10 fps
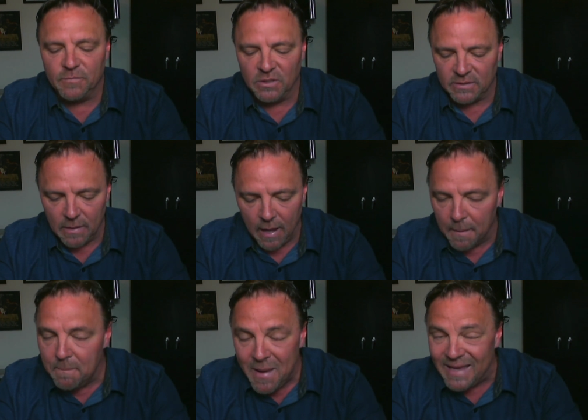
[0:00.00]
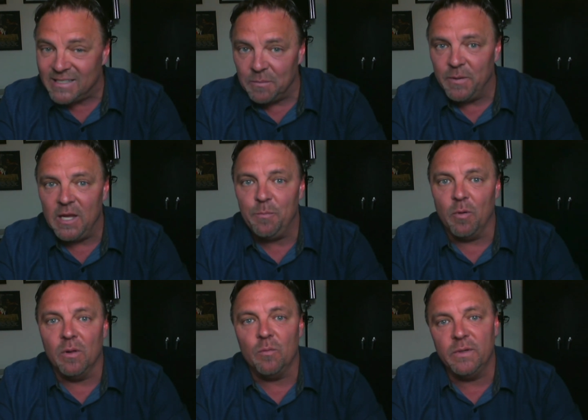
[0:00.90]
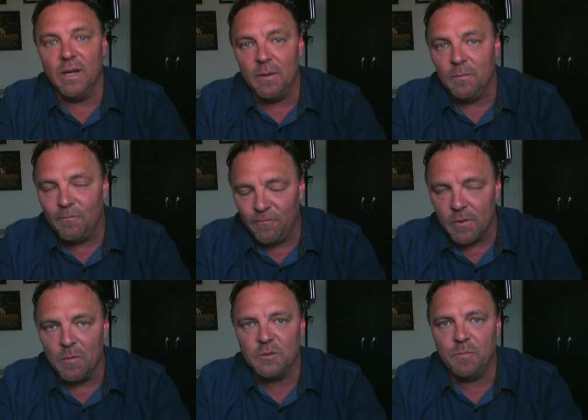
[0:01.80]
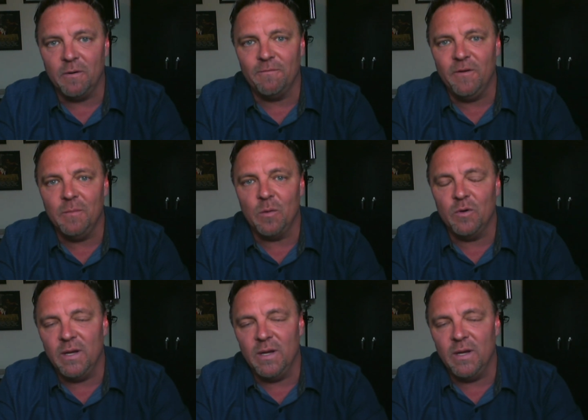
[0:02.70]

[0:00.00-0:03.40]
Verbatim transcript: just amazing people. We're done, for the most part, filming.